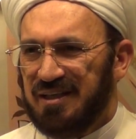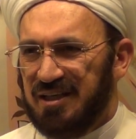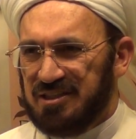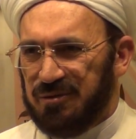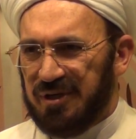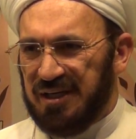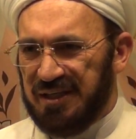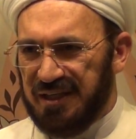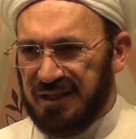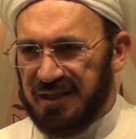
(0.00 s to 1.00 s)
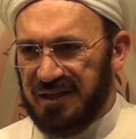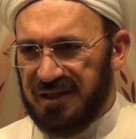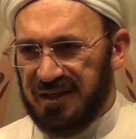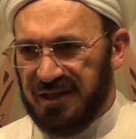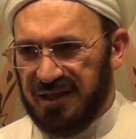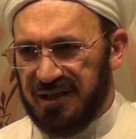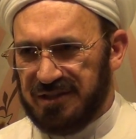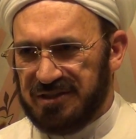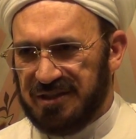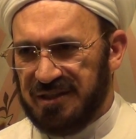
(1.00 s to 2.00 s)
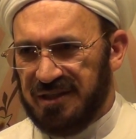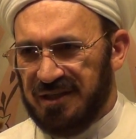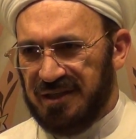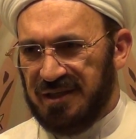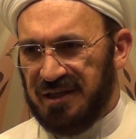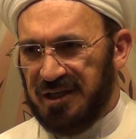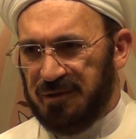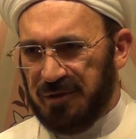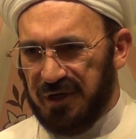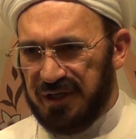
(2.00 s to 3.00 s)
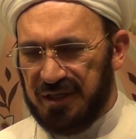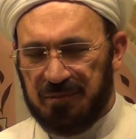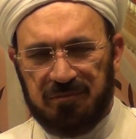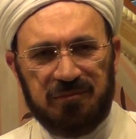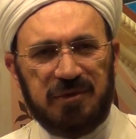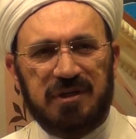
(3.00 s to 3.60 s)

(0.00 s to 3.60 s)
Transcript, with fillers: Hajj Khalid, Hajj Ibrahim.